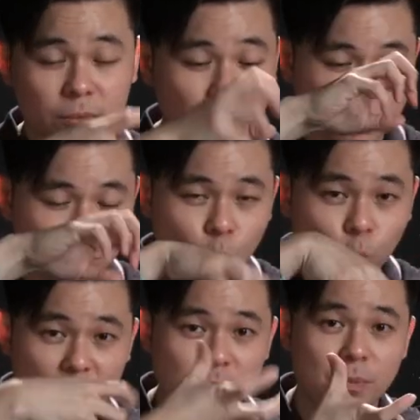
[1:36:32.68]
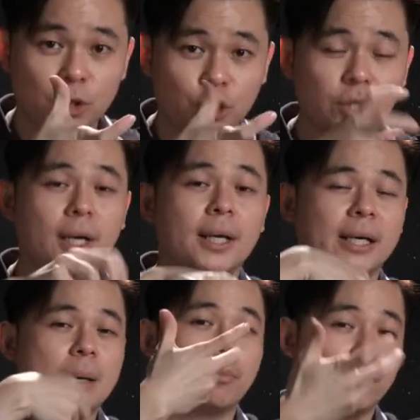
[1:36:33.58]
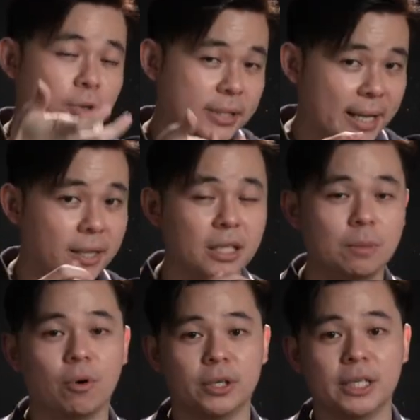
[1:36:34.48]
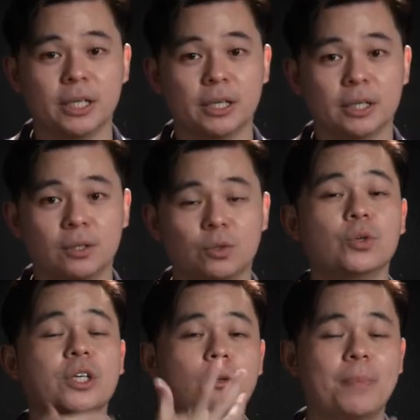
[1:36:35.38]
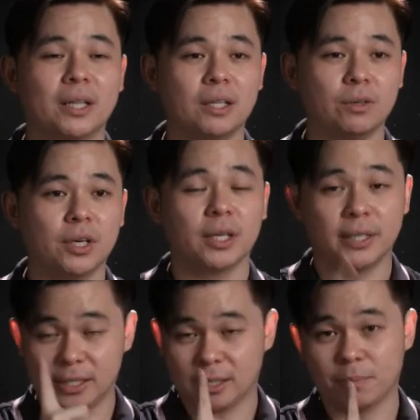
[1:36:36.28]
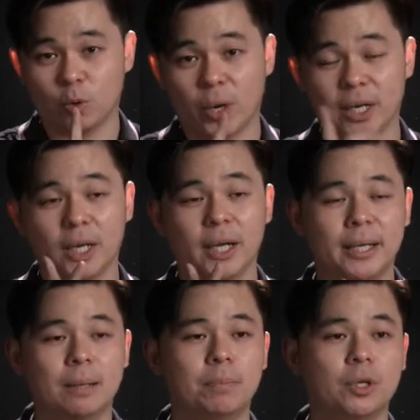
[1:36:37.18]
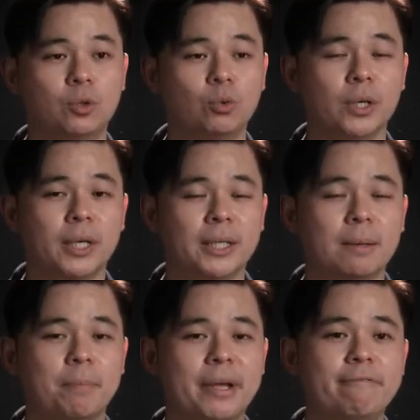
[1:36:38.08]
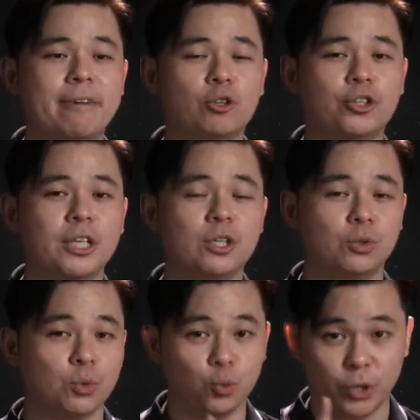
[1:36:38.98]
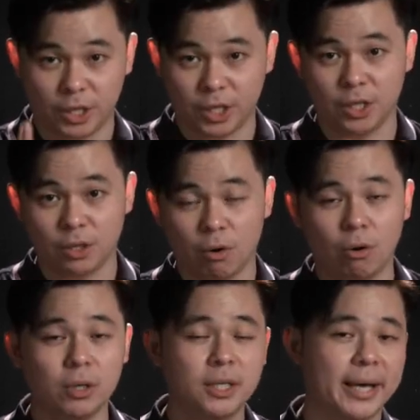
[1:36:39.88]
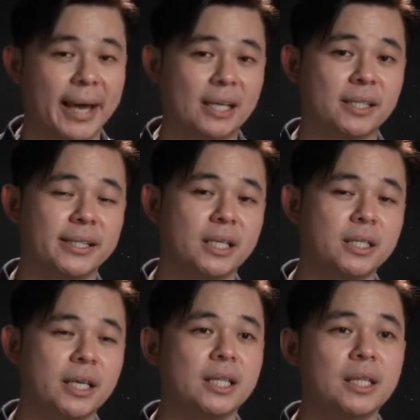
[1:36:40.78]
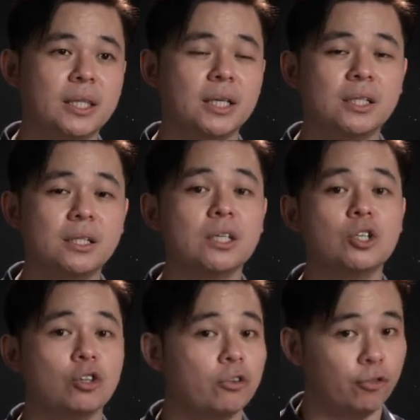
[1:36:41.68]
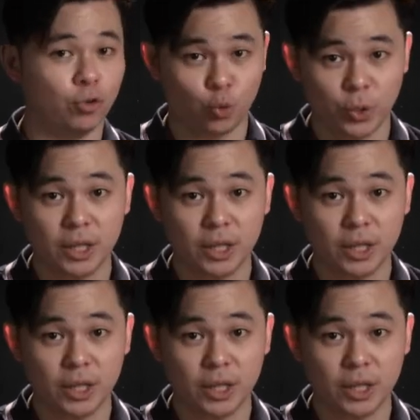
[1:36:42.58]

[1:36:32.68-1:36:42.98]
So once matured, they can produce antibody to kill bacteria. This is number one. Number two, the main function is to return all the excess interstitial fluid